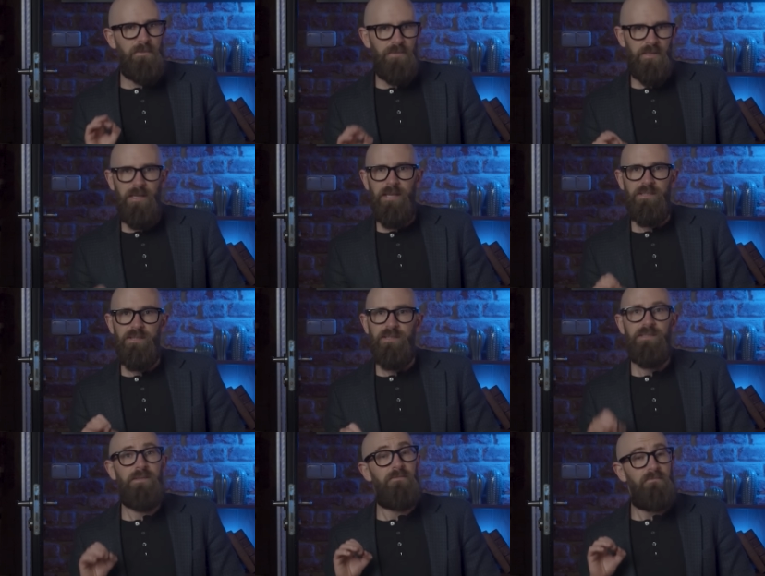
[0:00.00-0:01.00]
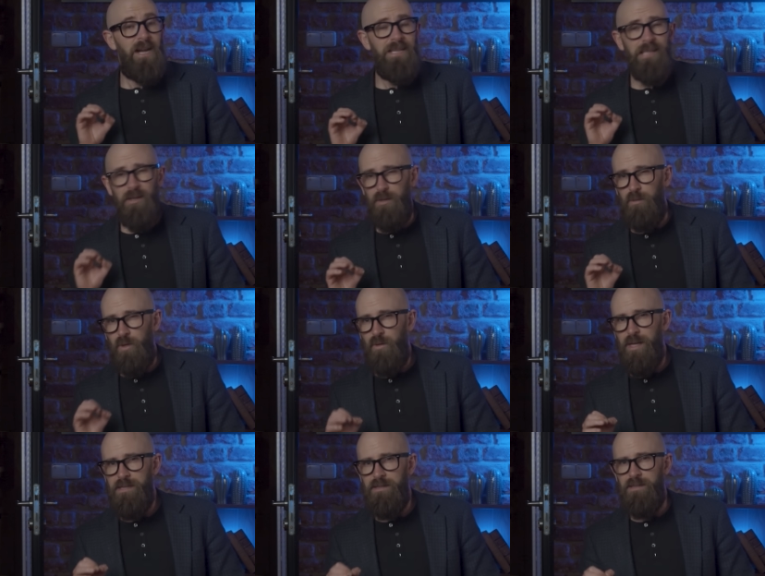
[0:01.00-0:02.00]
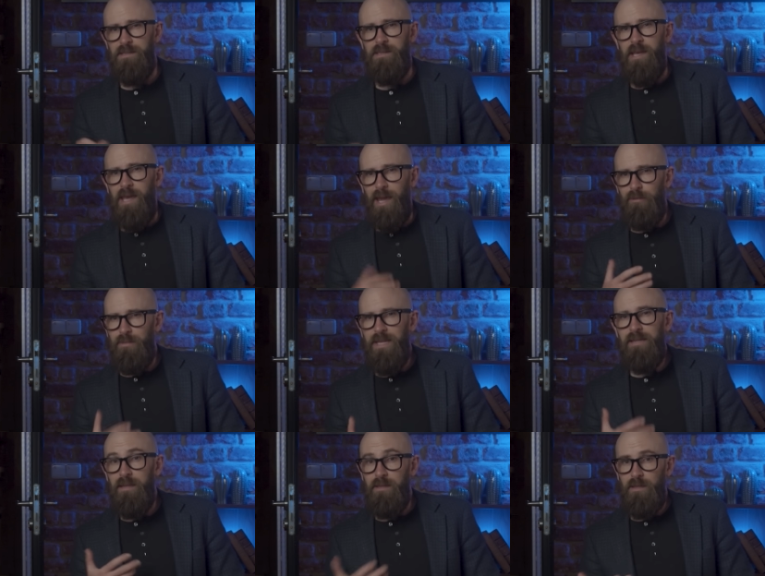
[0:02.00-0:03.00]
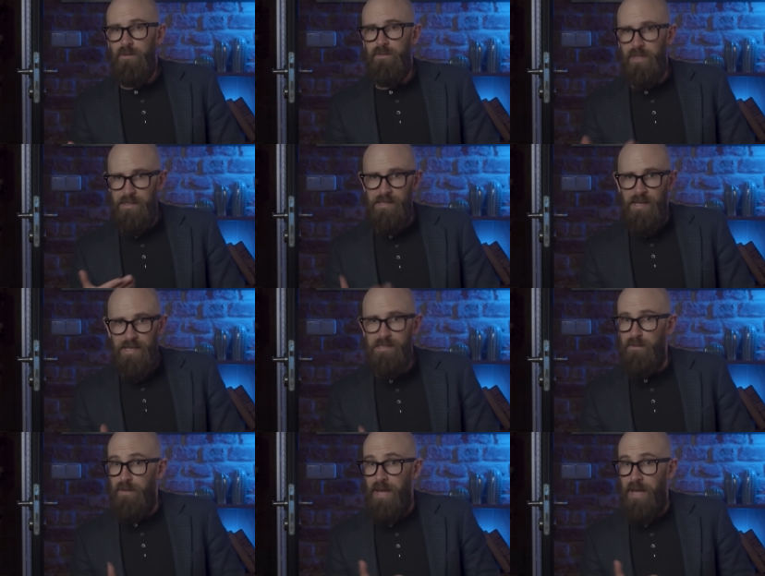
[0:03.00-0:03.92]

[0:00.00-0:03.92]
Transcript: implications and raise a lot more questions. It would mean that the universe is in